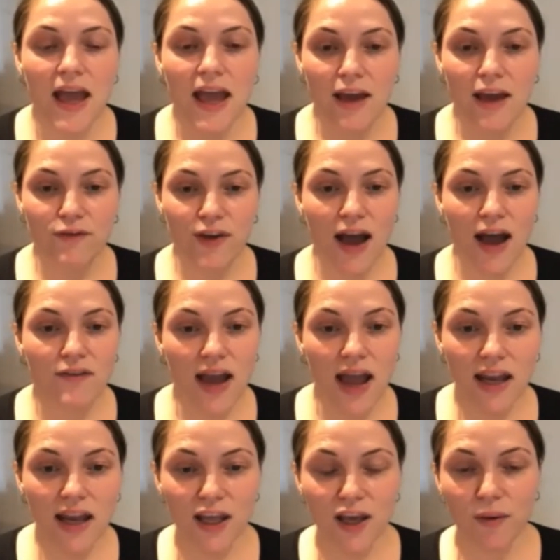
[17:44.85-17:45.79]
If you have
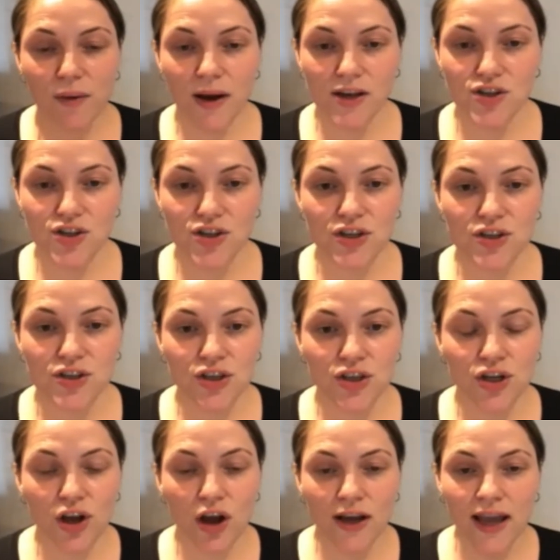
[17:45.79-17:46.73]
any questions and
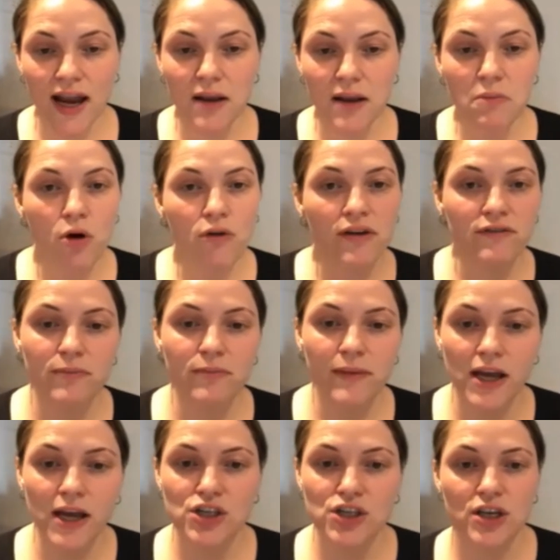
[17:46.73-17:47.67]
you'd like any more
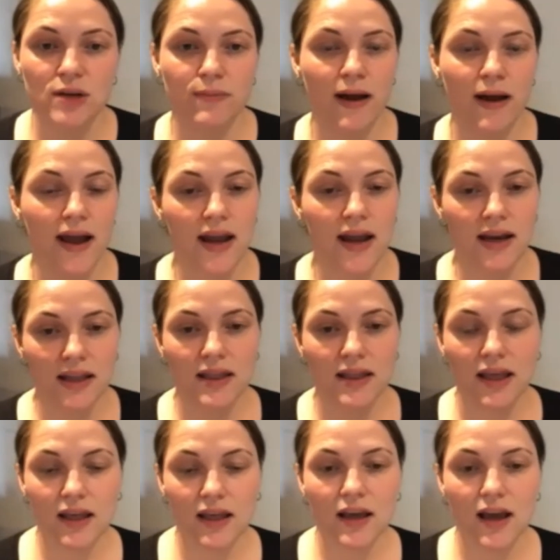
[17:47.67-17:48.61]
information about
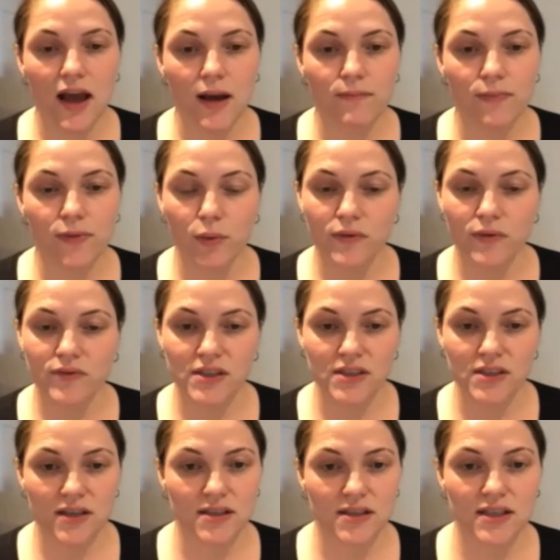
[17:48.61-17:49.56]
anything that we've
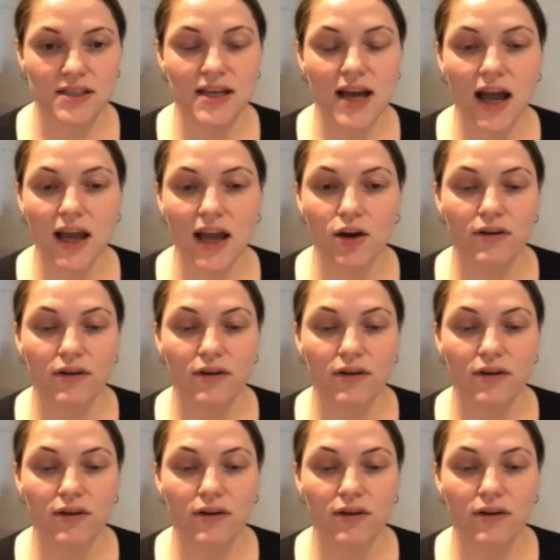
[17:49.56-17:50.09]
discussed today,